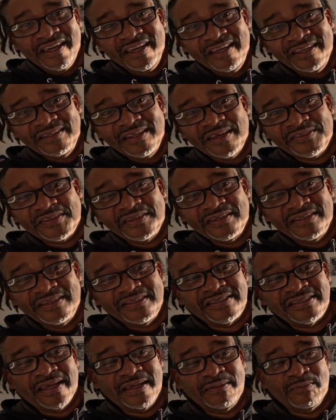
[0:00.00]
and nothing in
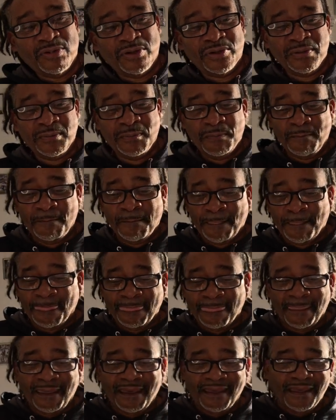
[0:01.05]
the chamber.
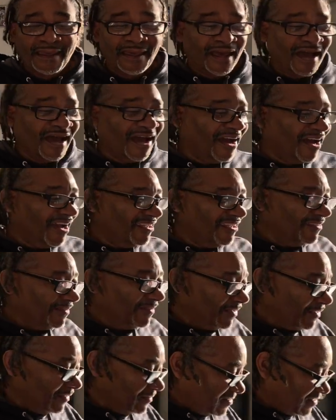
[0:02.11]
All right.
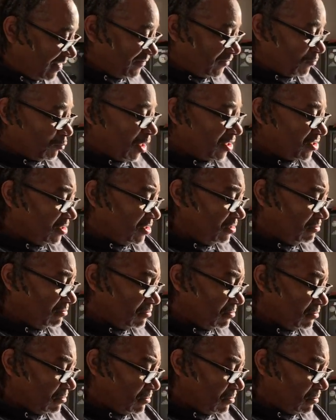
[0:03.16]
Safe
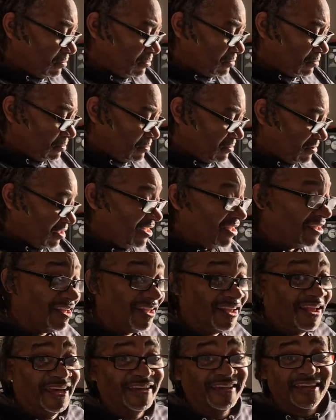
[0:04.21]
direction.
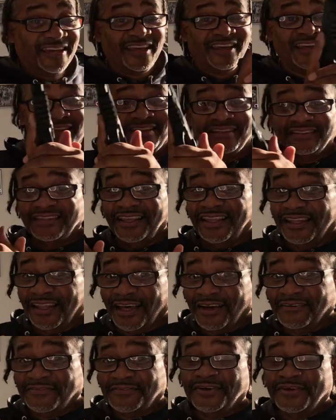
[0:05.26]
Like,
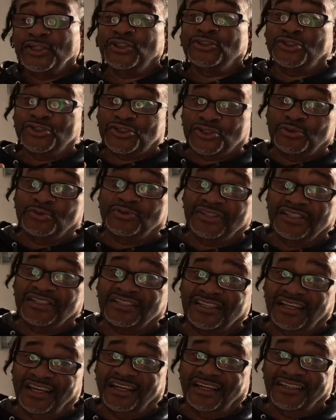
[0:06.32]
love to shoot
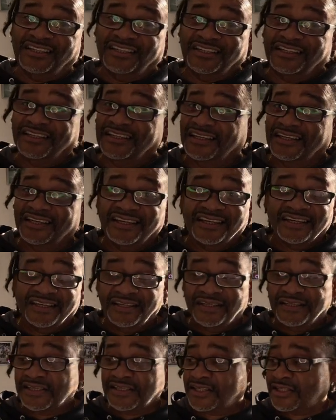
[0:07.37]
this gun.
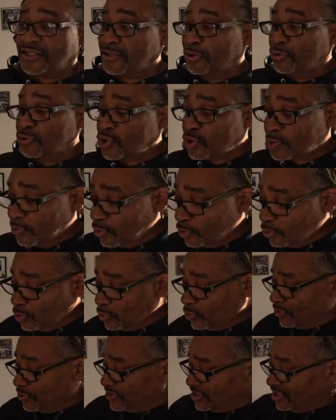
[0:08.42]
It is so
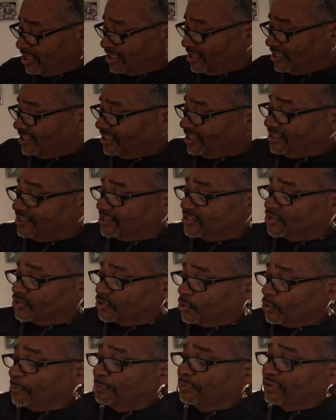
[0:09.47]
smooth. It is
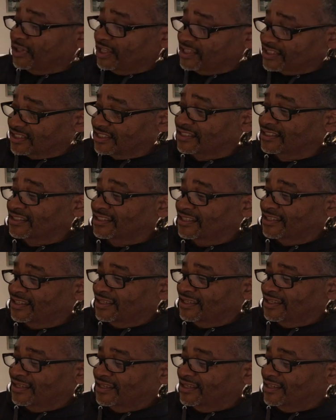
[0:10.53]
so pleasant.
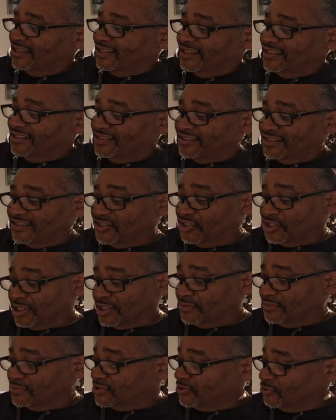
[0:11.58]
It is a
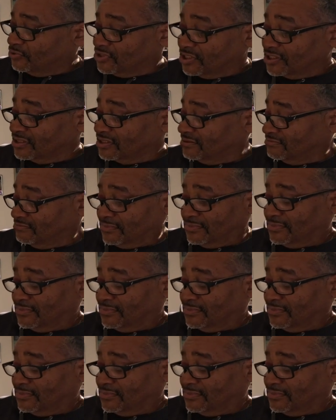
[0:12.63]
gem to just